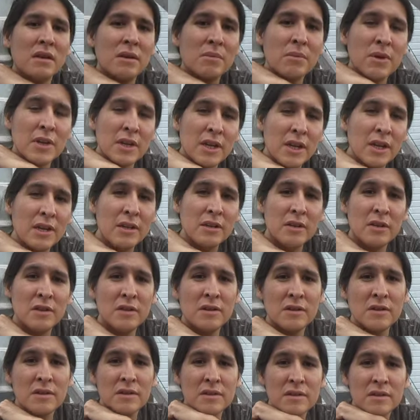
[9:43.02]
But I
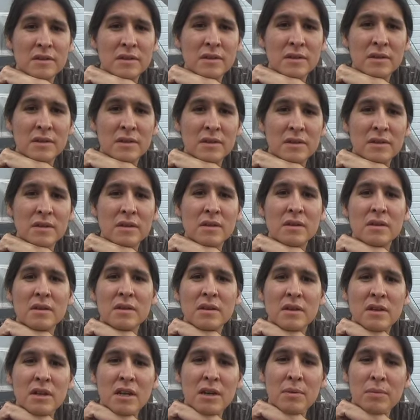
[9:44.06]
know,
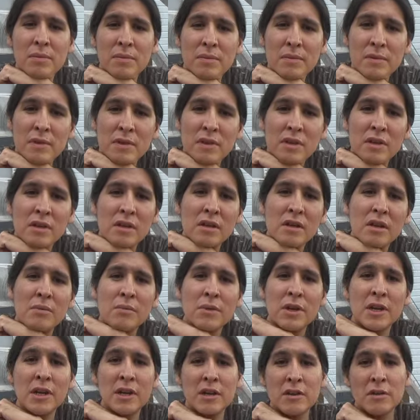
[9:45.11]
uh,
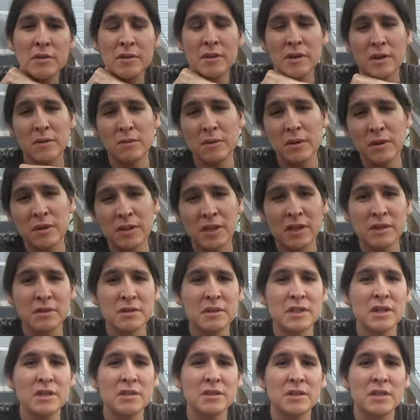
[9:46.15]
but I know there are real
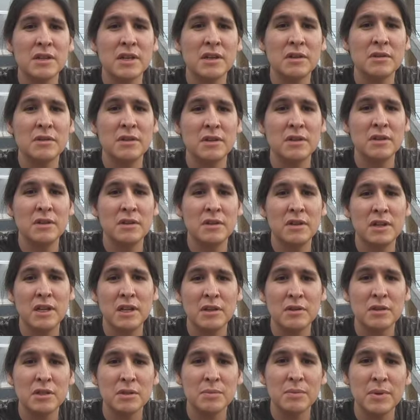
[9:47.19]
natives down south, and I
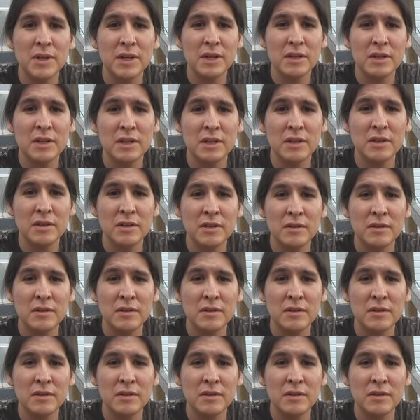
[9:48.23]
respect that.